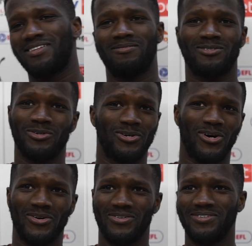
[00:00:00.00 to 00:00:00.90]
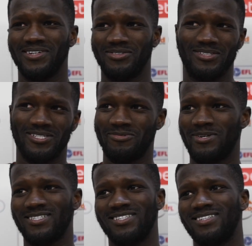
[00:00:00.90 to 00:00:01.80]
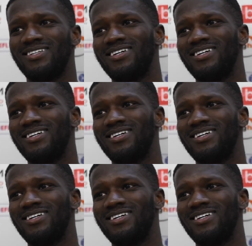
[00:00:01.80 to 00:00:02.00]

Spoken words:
time I score a goal, I do the celebration.